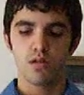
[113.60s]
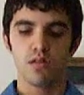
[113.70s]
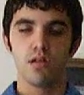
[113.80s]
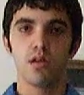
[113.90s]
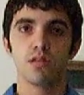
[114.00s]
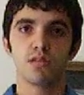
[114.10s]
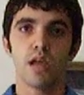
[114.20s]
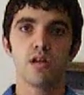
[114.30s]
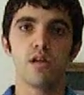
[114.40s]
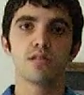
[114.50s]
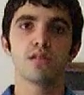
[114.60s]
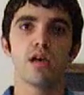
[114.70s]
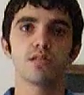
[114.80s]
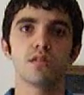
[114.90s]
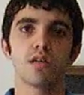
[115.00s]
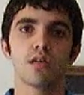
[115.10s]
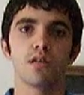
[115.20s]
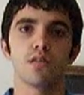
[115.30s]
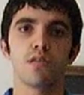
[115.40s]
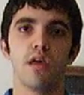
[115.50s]
In standardized testing,
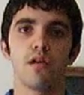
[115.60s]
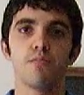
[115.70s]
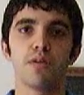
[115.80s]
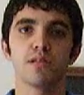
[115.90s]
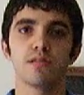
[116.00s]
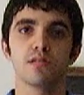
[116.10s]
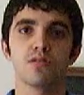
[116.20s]
they are being